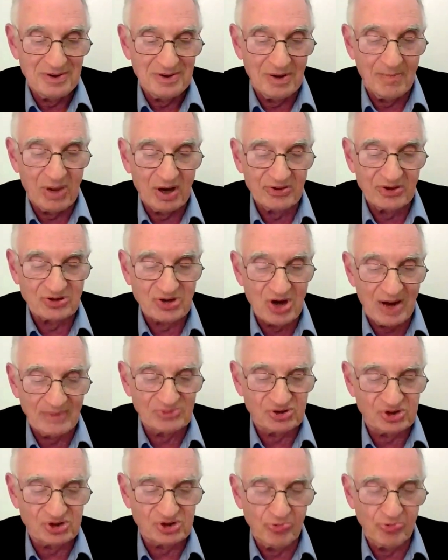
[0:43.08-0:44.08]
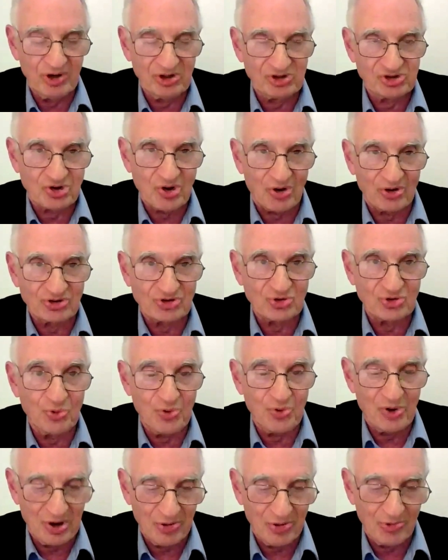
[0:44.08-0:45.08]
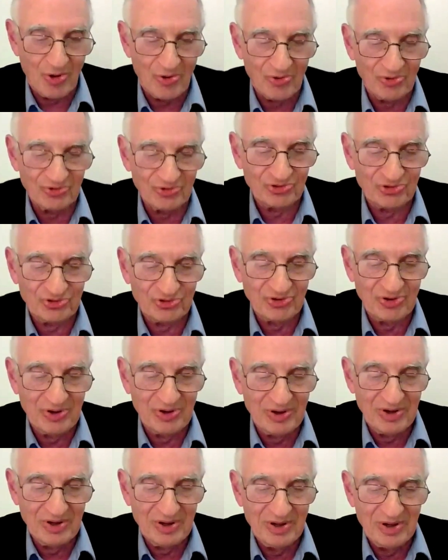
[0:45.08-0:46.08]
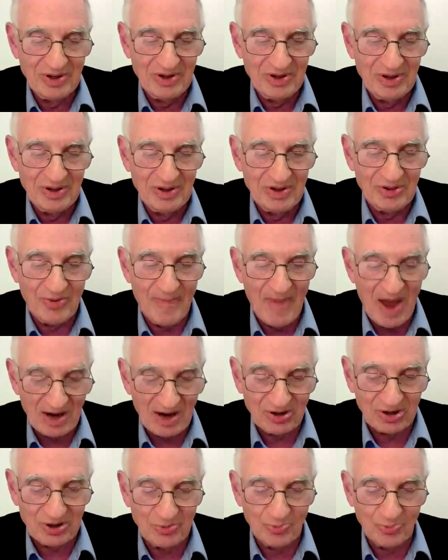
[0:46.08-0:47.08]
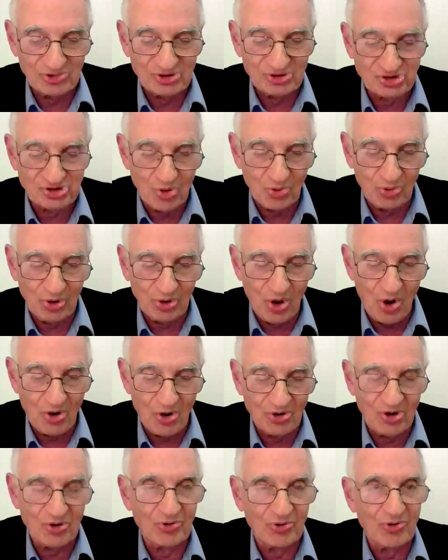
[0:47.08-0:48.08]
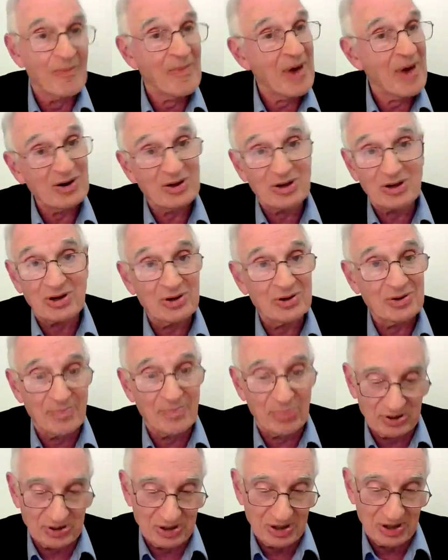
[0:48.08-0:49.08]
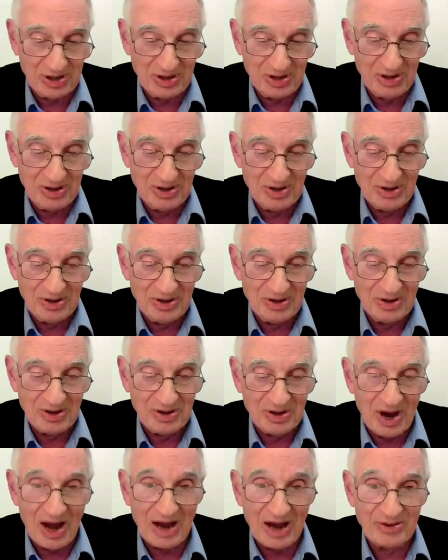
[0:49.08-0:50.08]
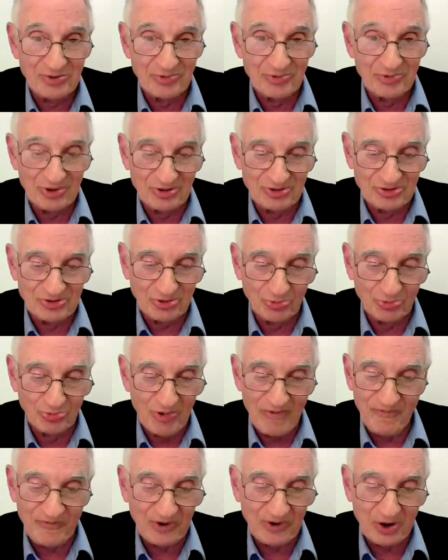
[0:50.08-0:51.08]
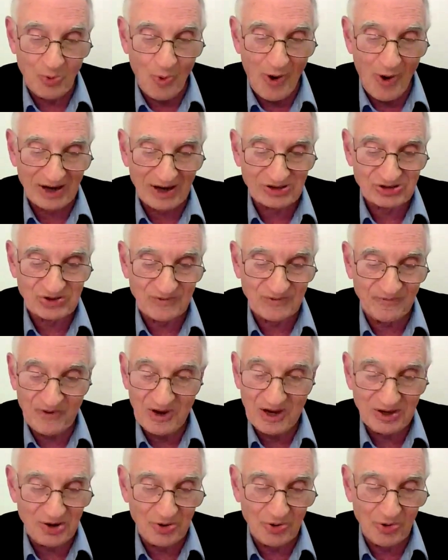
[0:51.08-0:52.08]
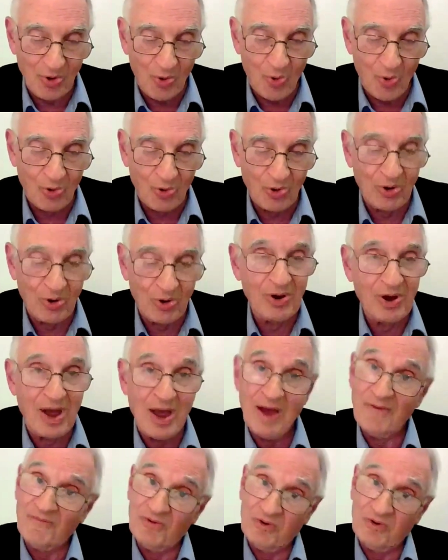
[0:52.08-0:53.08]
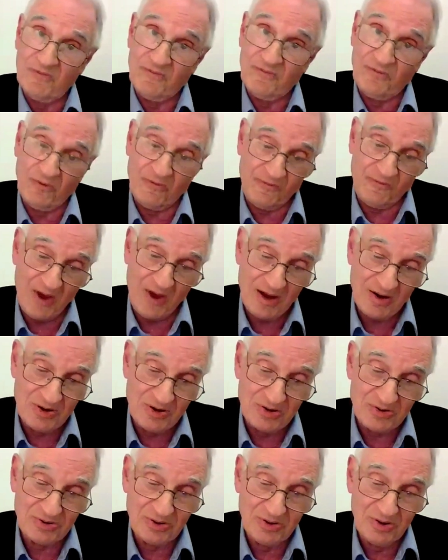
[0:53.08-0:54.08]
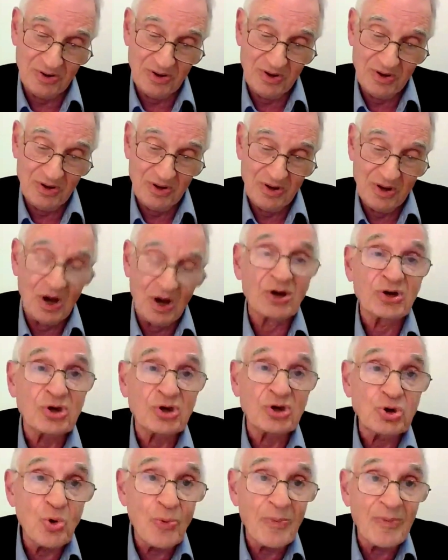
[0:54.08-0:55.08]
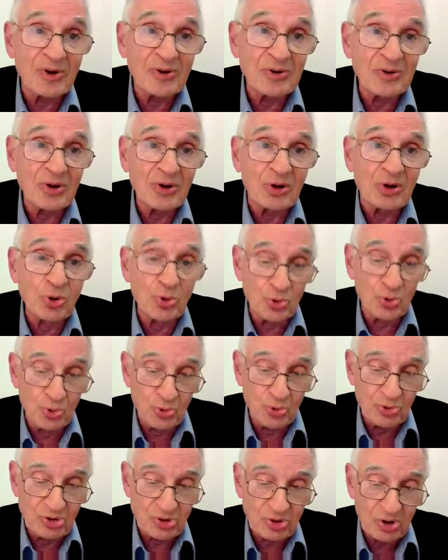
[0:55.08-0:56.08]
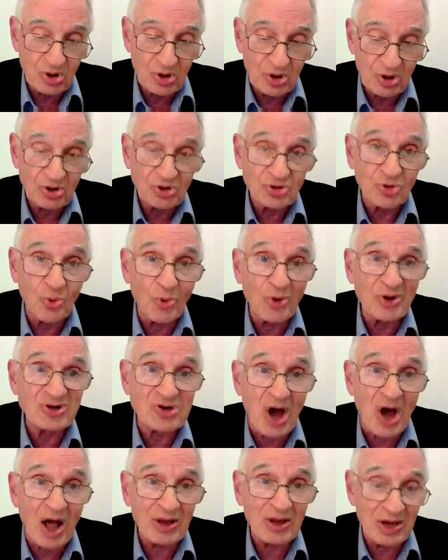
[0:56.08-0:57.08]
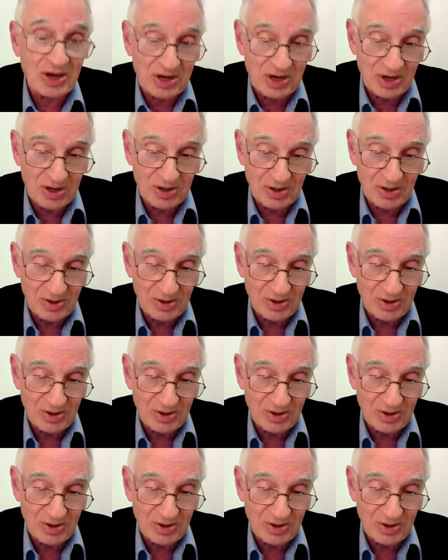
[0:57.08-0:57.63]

And by the time she reached our two heroes, the mannequin was no longer a mannequin, but either a terrific waxed figure or, heaven forfend, a human glued to a dolly.